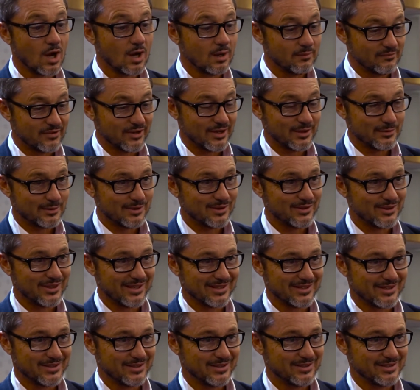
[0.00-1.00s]
Oh, I'm very well,
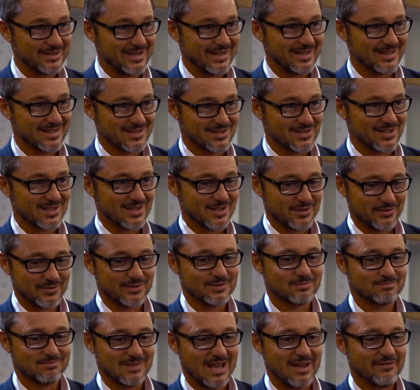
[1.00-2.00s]
thank you. Yes, thank
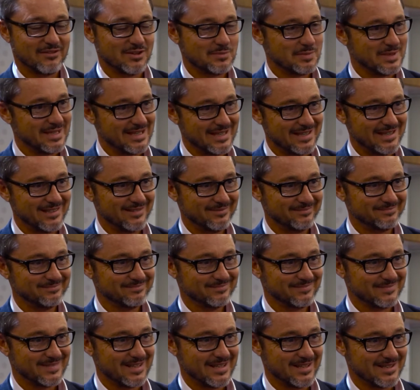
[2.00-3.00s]
you for having me here.
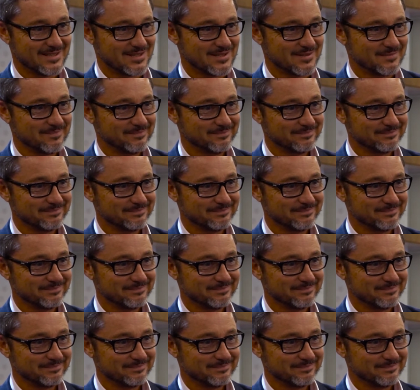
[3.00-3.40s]
Yes.